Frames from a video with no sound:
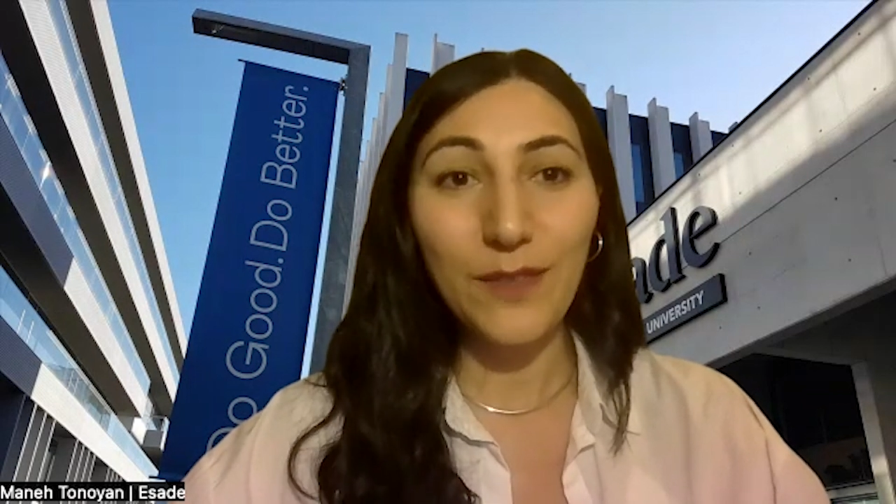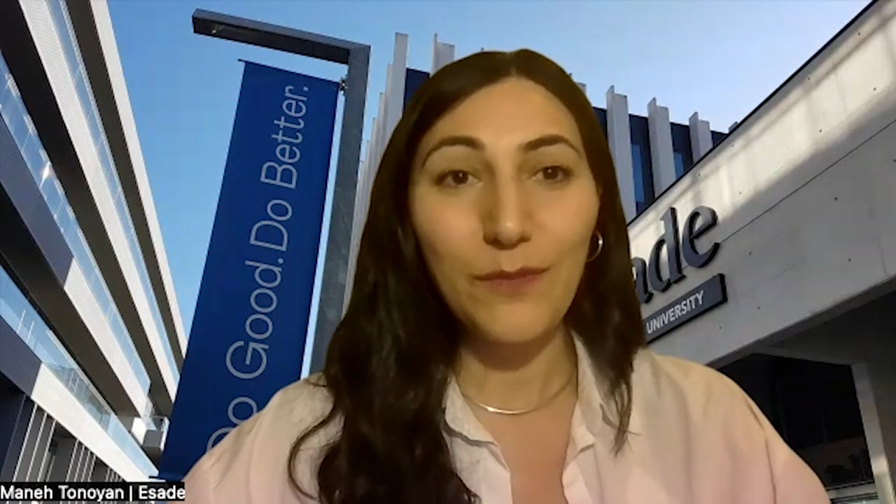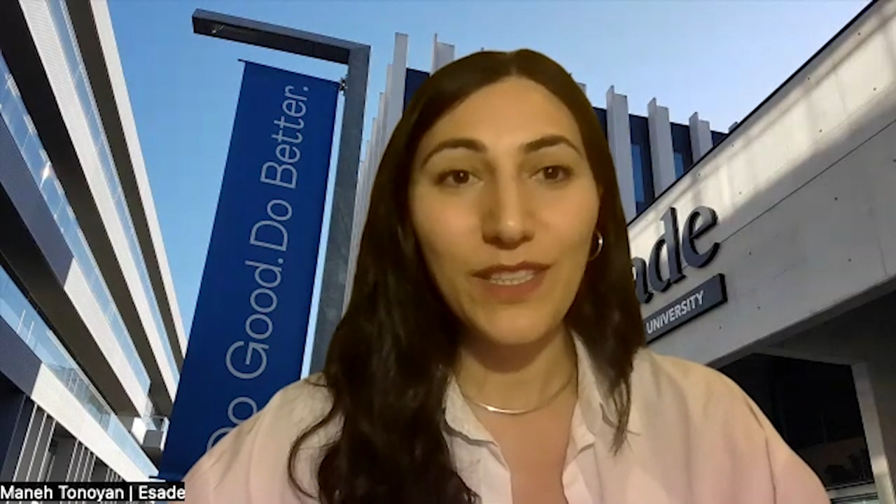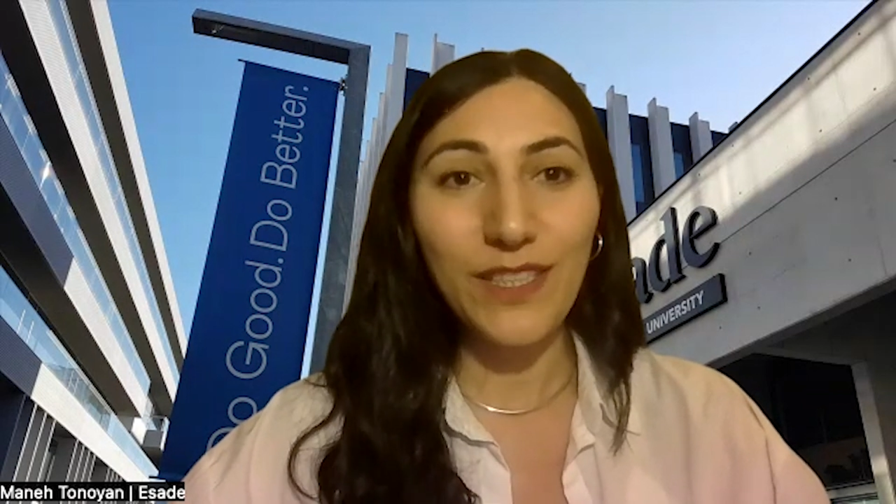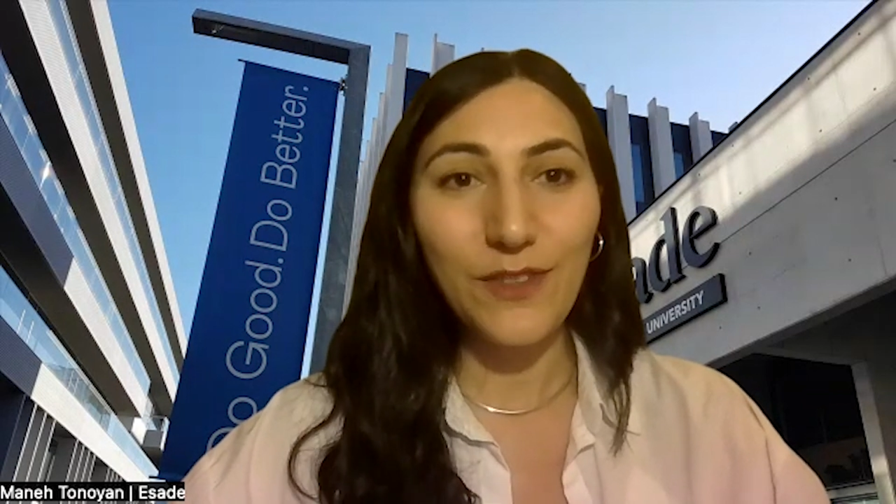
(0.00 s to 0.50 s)

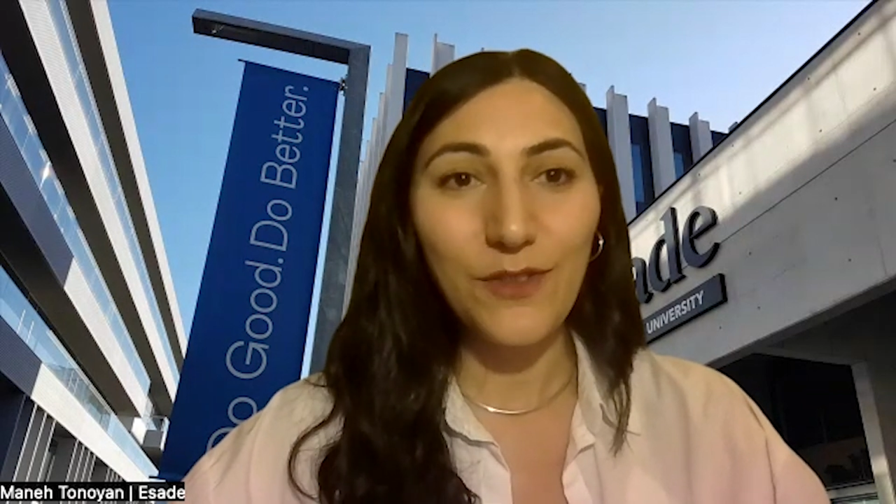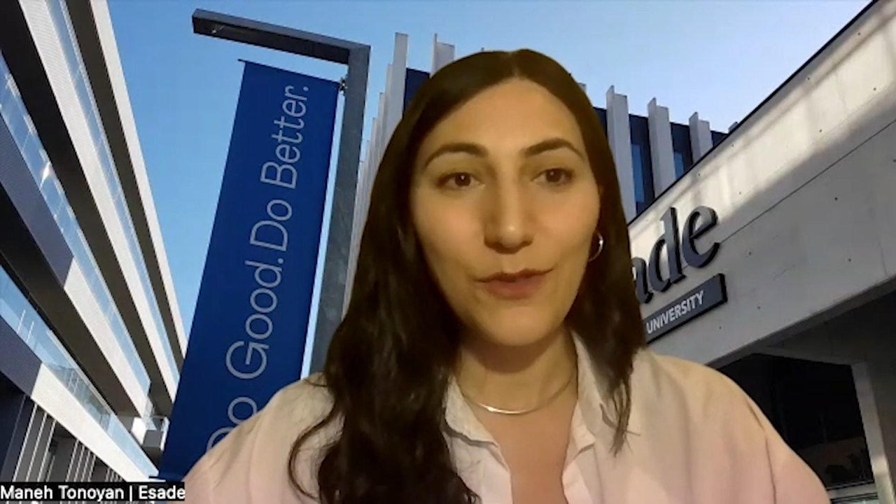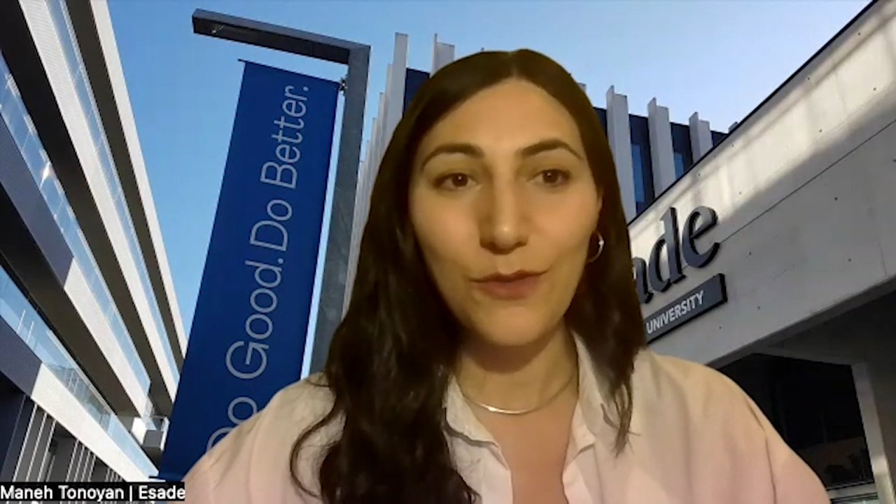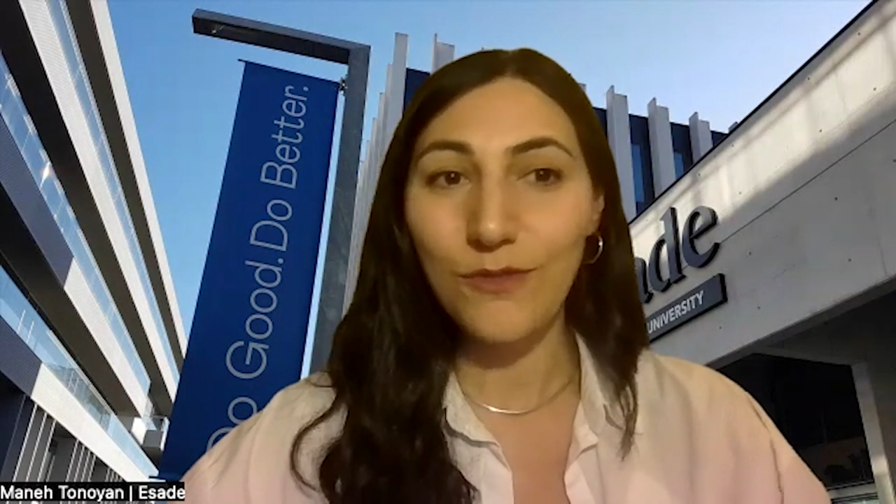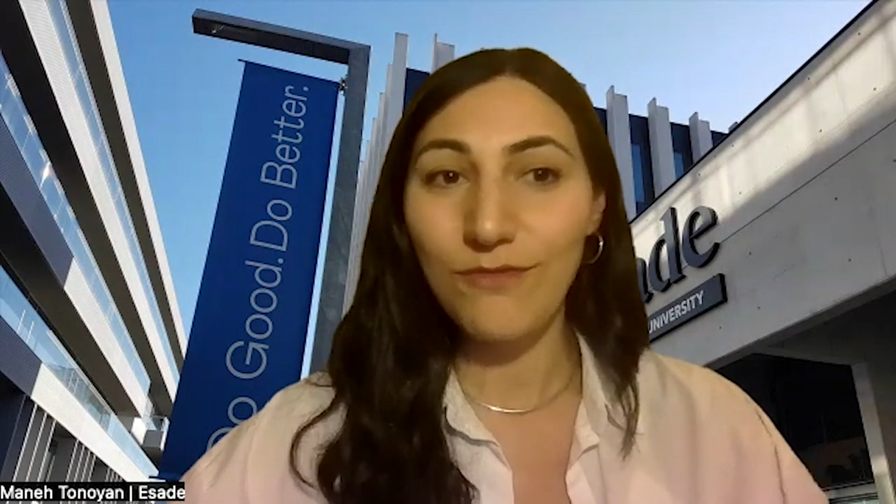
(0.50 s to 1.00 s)
be
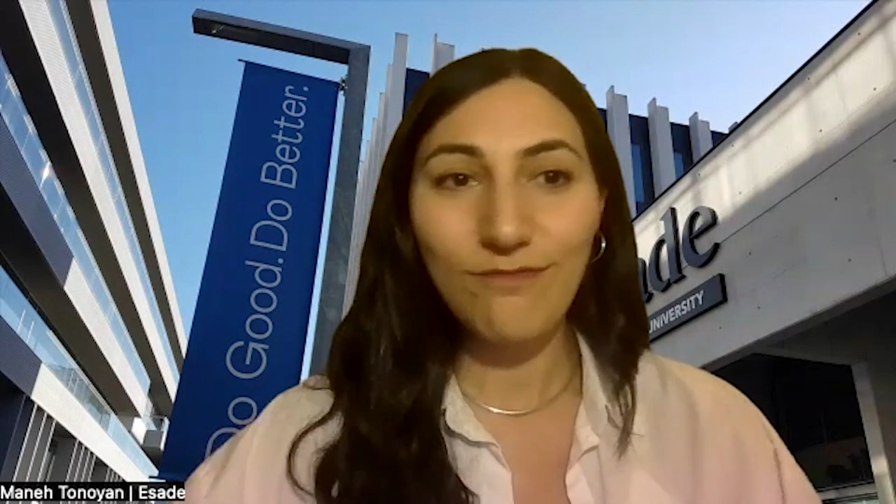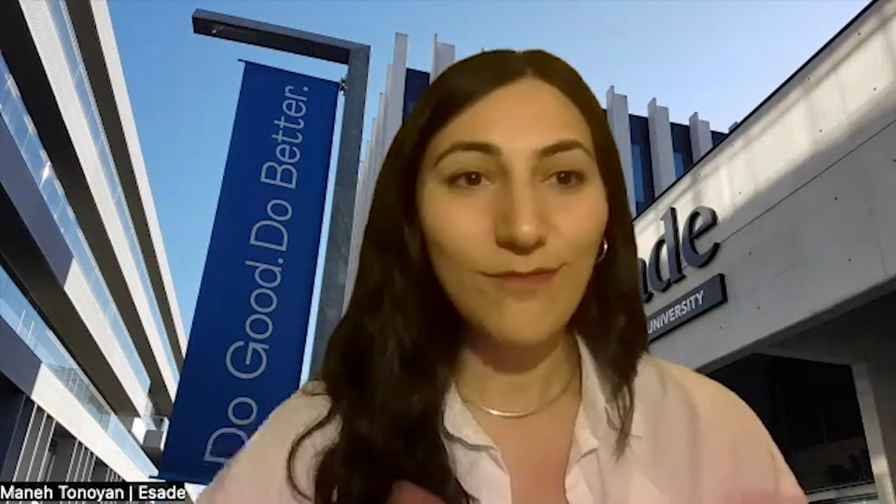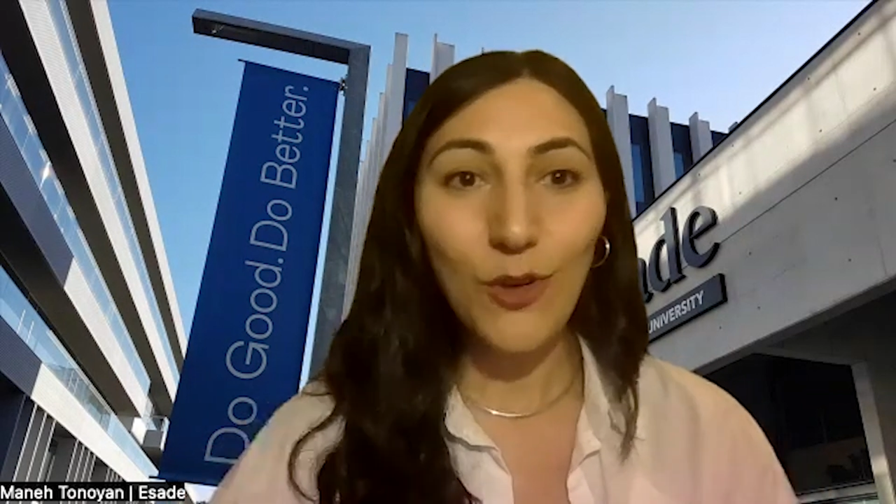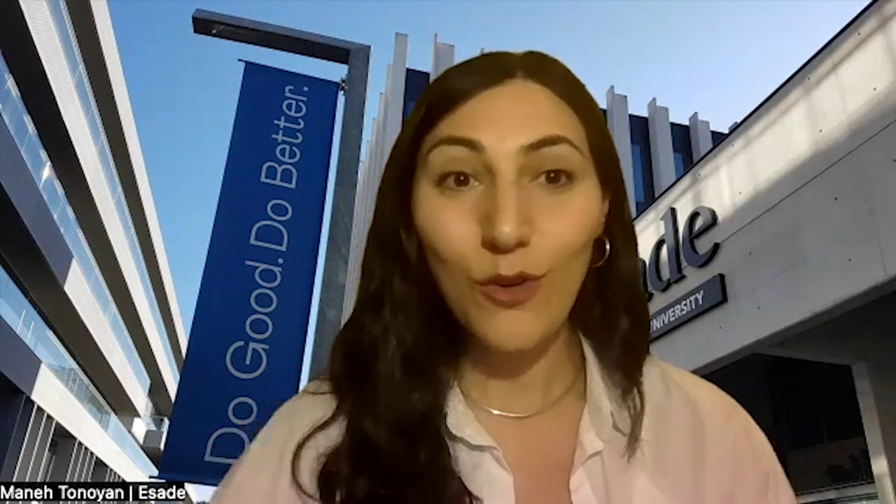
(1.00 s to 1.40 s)
admitted to